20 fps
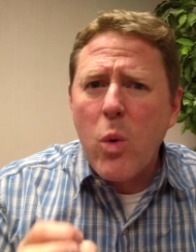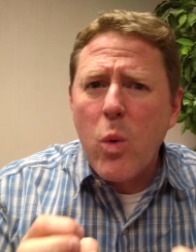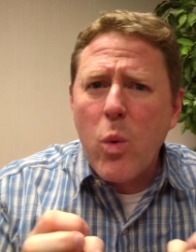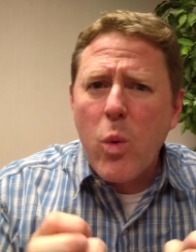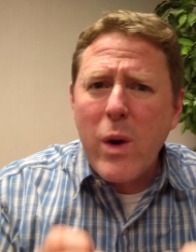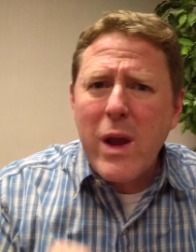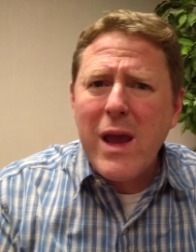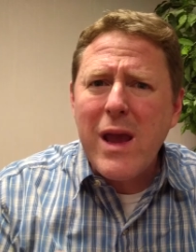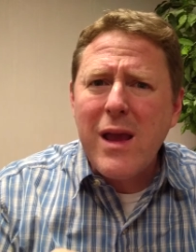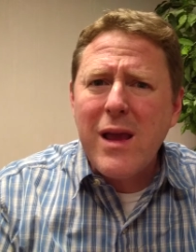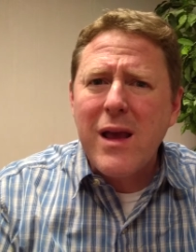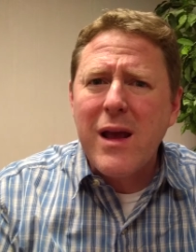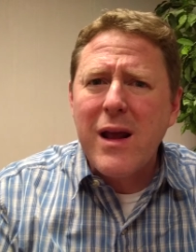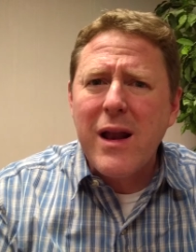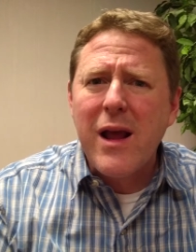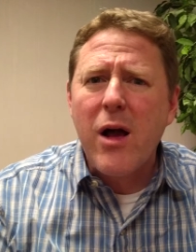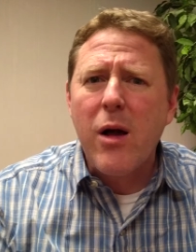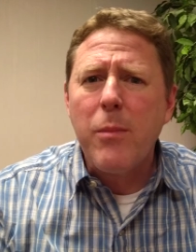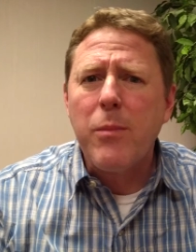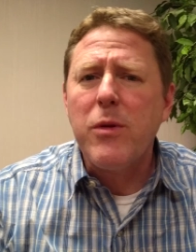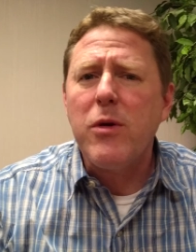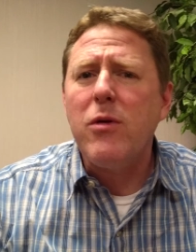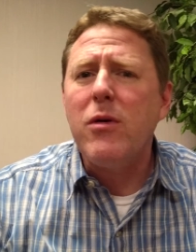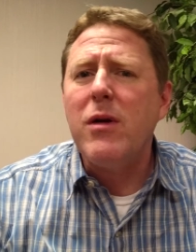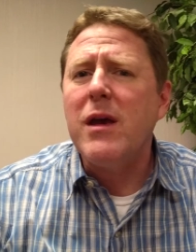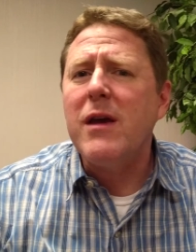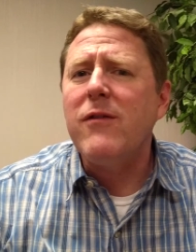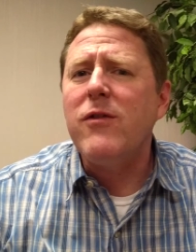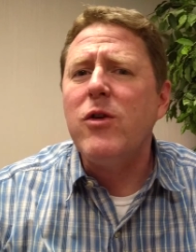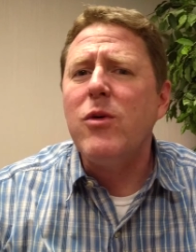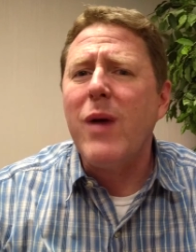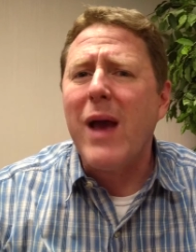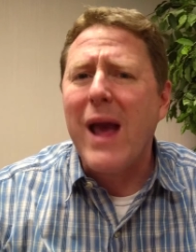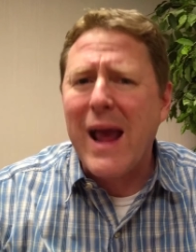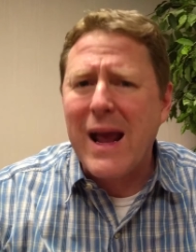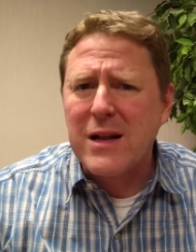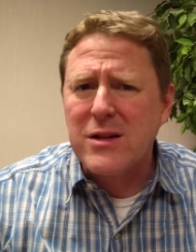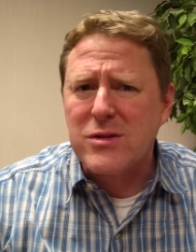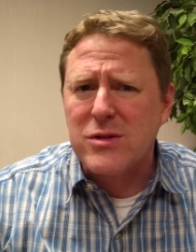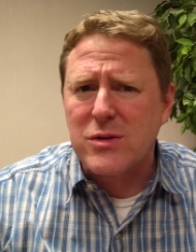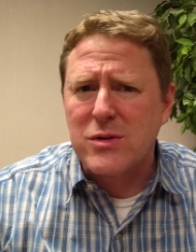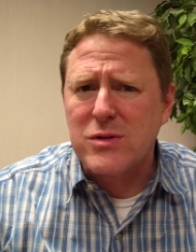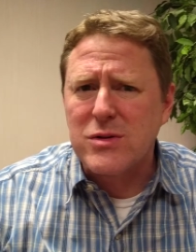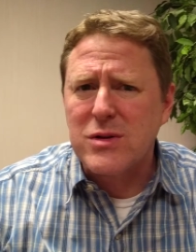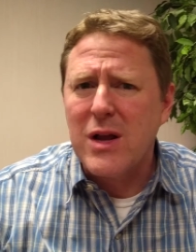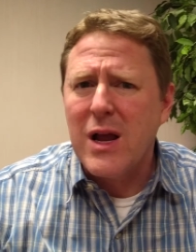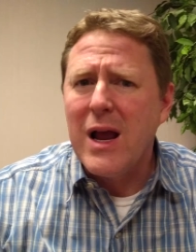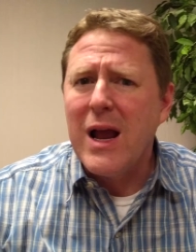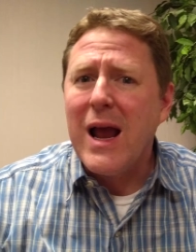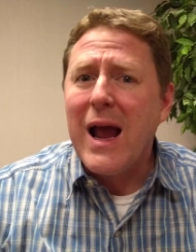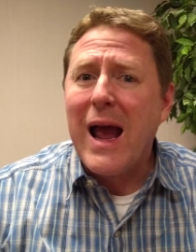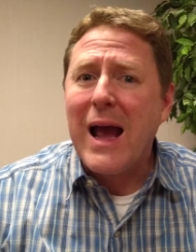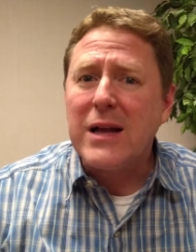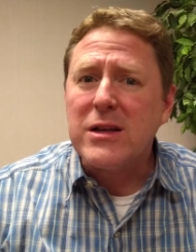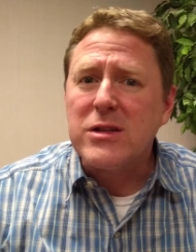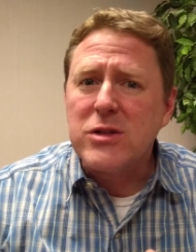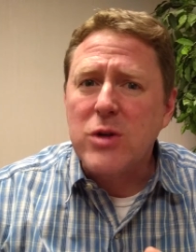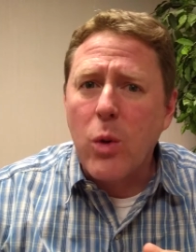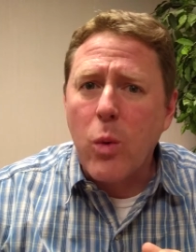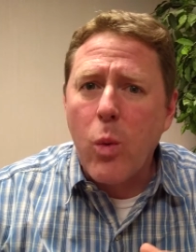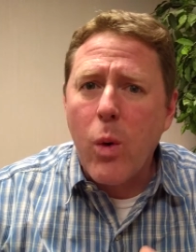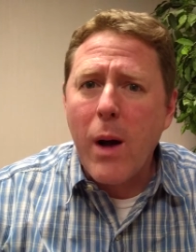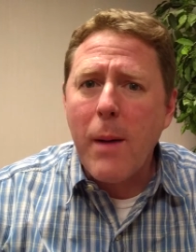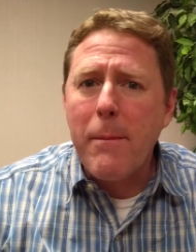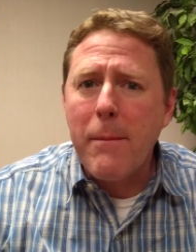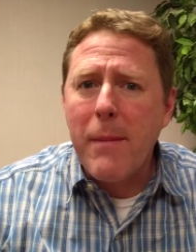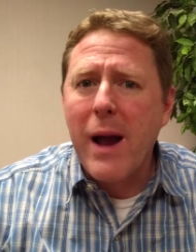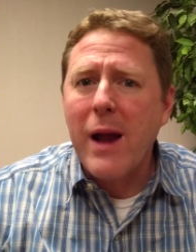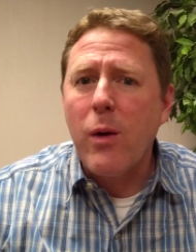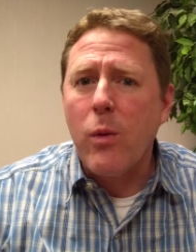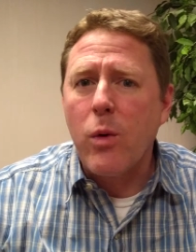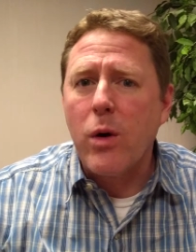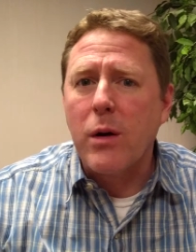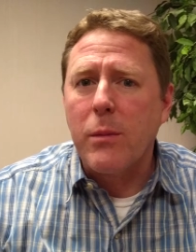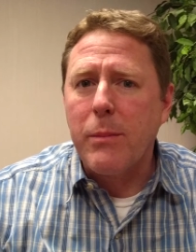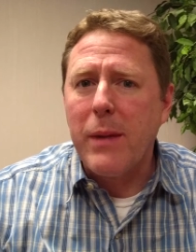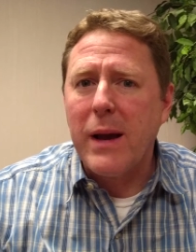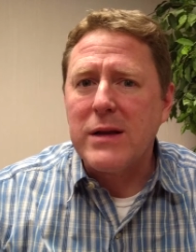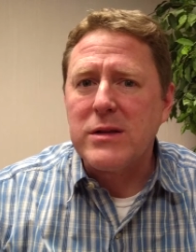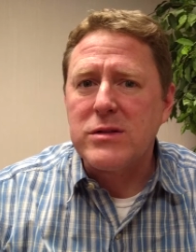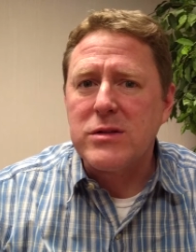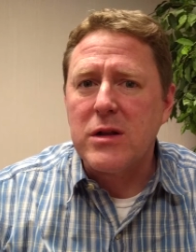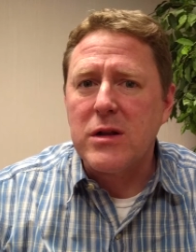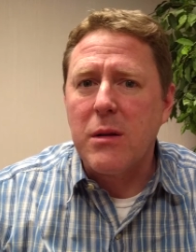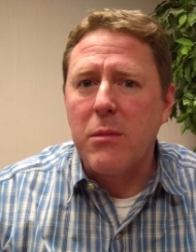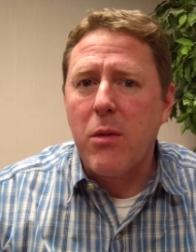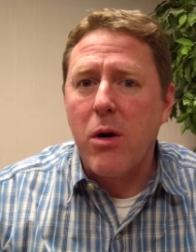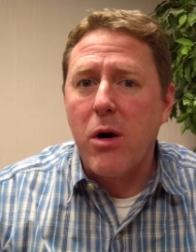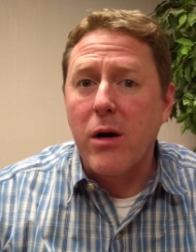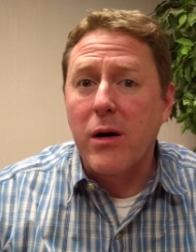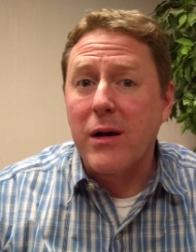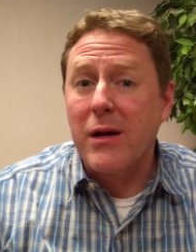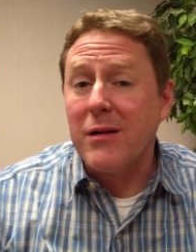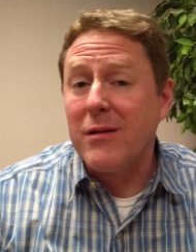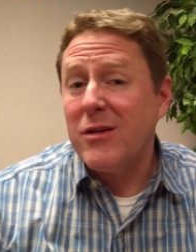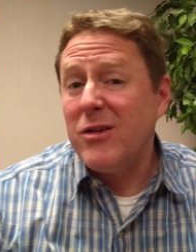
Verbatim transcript: we can help you give you answers as to what might work best in the market.